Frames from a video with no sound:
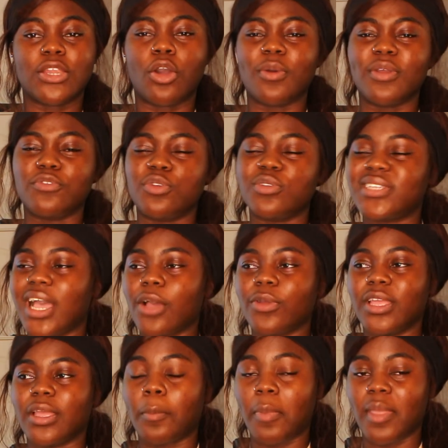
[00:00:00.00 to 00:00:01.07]
oh, if you doubt
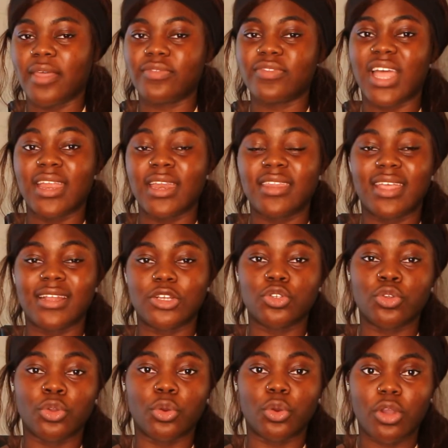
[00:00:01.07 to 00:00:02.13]
it a bit, then it's
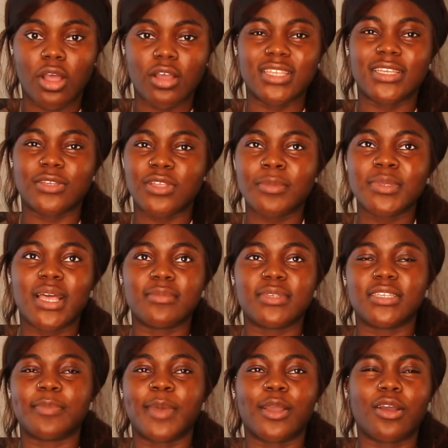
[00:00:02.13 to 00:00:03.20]
not your gut. Because sometimes
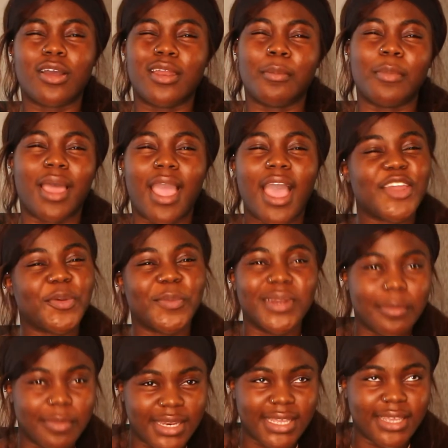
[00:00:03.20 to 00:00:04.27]
it's my gut and I'm like, I don't want
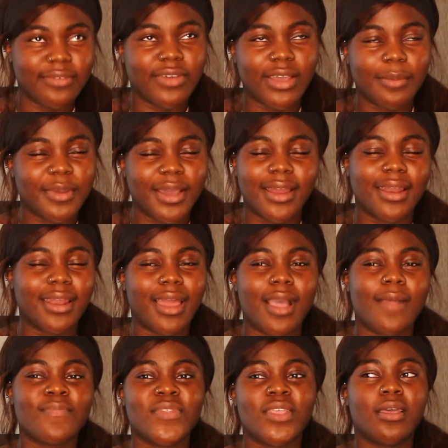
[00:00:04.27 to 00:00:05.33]
to believe it. I'm kind of like,
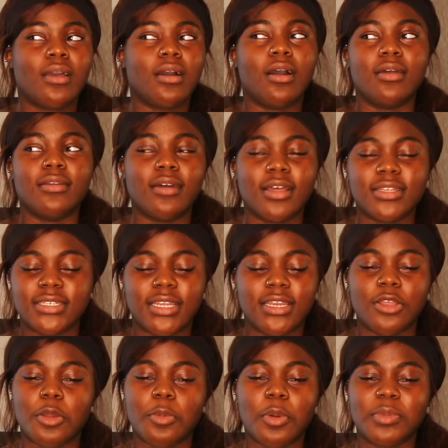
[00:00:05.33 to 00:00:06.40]
oh, no, Danelia,
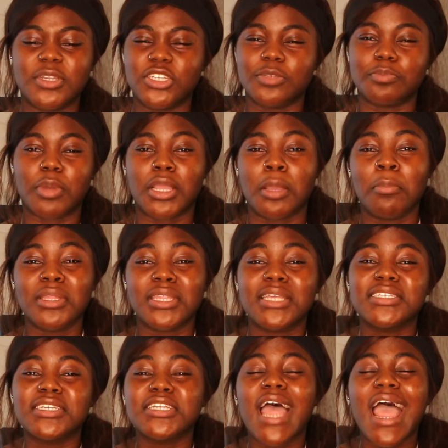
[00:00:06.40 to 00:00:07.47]
you're probably just bugging. But
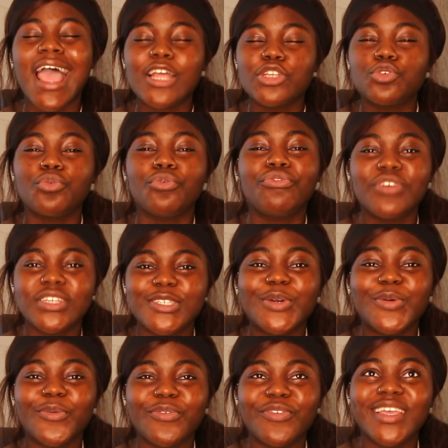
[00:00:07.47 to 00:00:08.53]
there's an actual
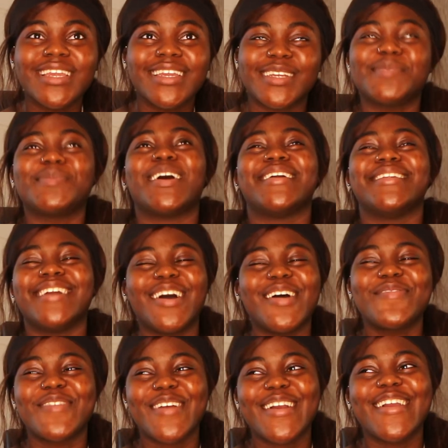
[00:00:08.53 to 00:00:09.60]
physical feeling. I'm like, nah,
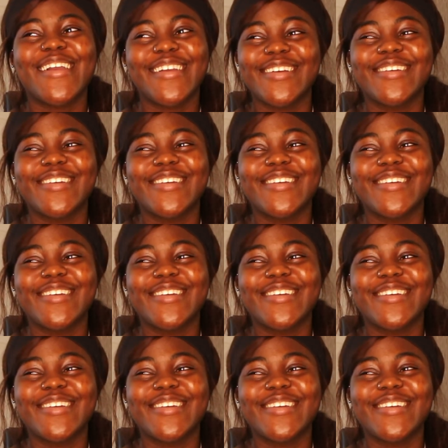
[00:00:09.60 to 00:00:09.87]
bro,